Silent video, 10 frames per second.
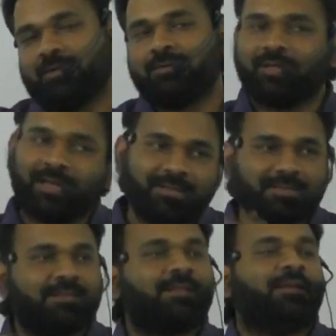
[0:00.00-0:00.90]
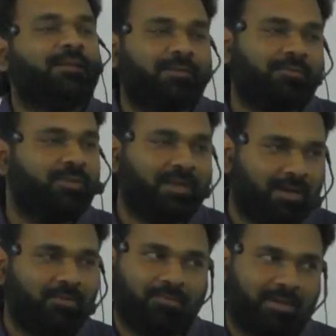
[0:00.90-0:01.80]
So that is the thing we
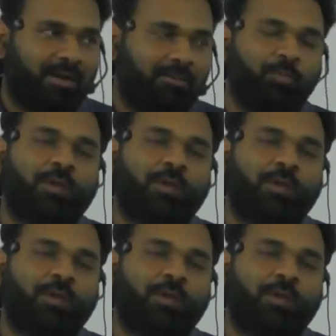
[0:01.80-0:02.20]
have done.